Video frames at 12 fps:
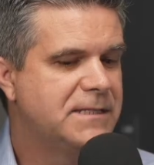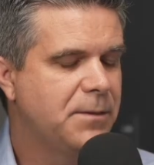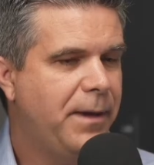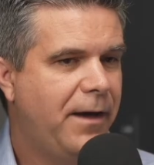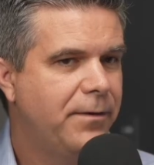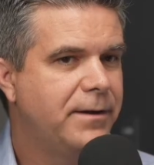
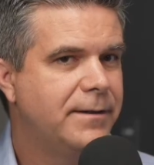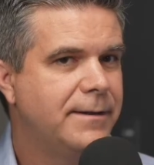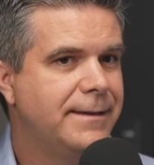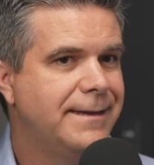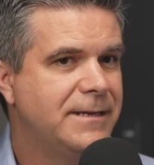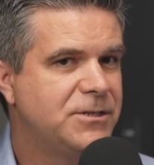about
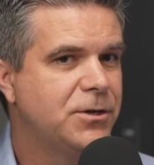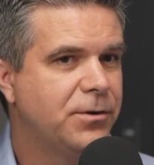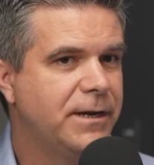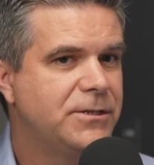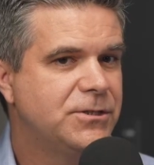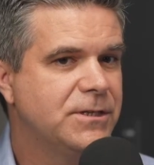
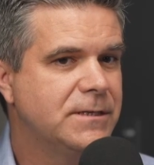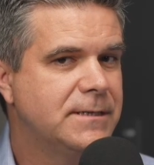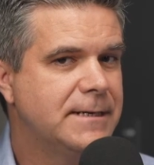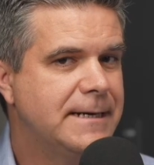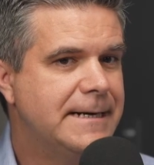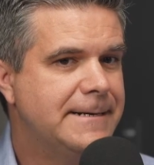integration,
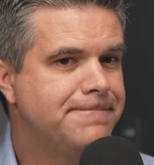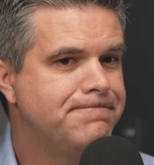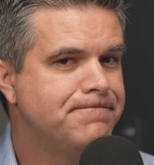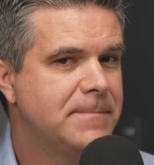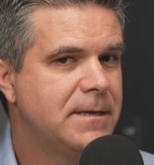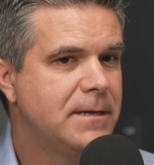and
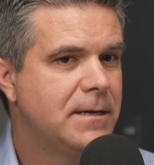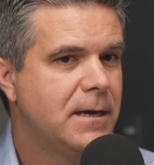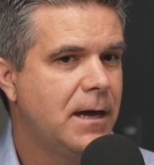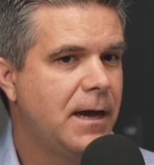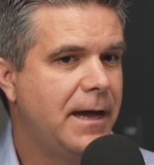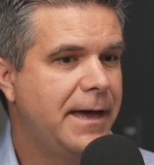
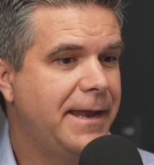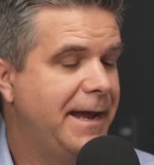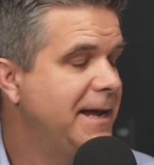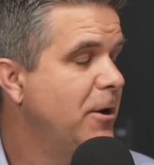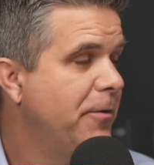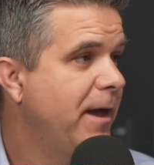I
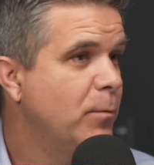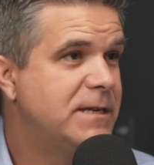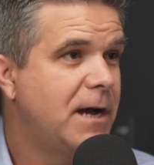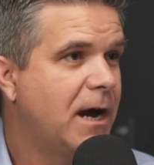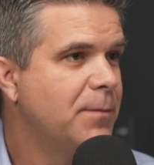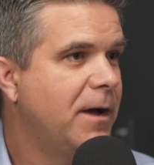hear that. We
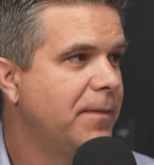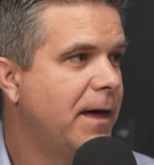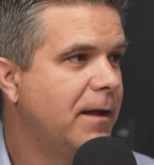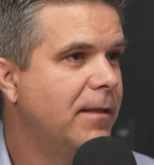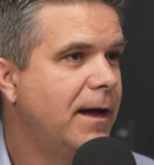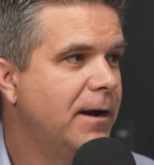talk about that
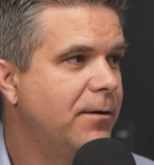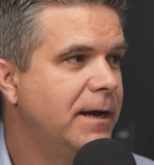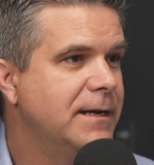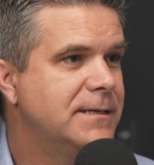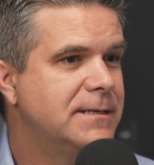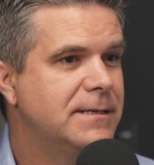a lot,
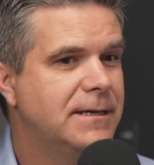right?